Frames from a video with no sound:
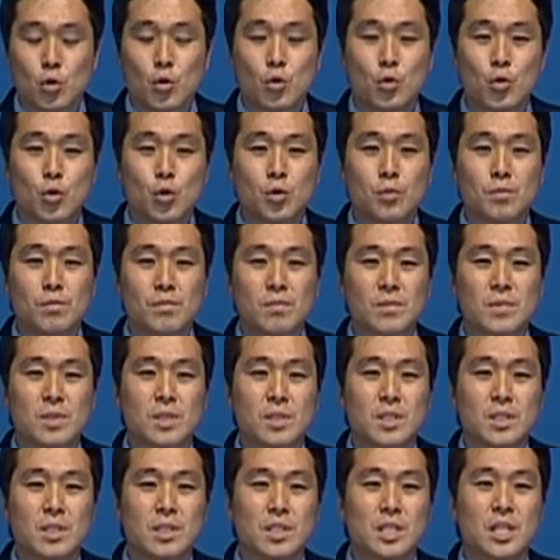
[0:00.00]
whom
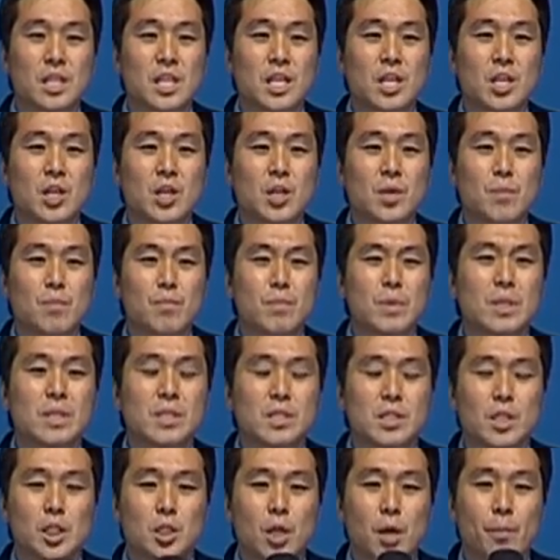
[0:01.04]
did he miss
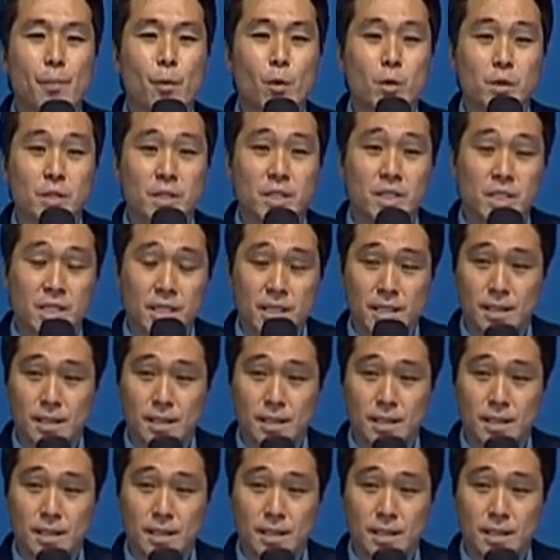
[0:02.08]
the most?